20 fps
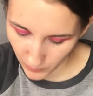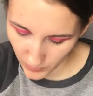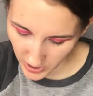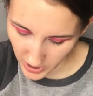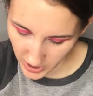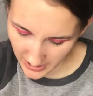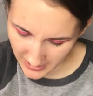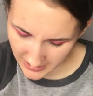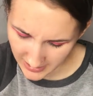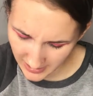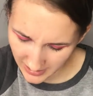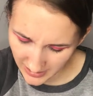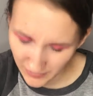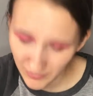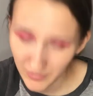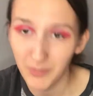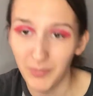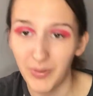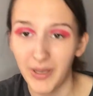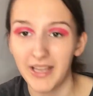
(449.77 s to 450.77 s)
which isn't
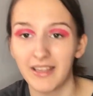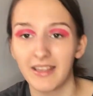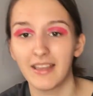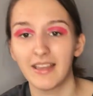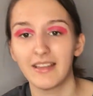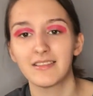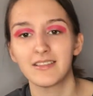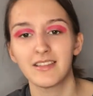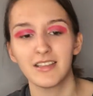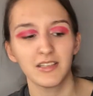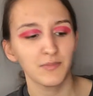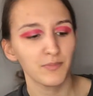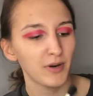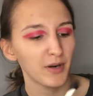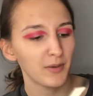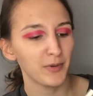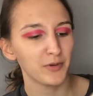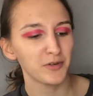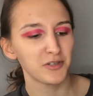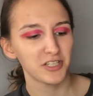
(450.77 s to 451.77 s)
even pink, it's this
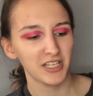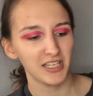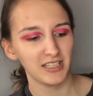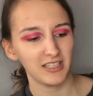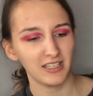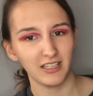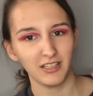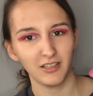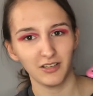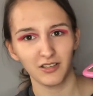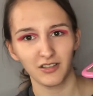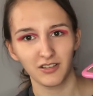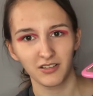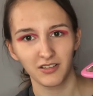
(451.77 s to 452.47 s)
purple shade here.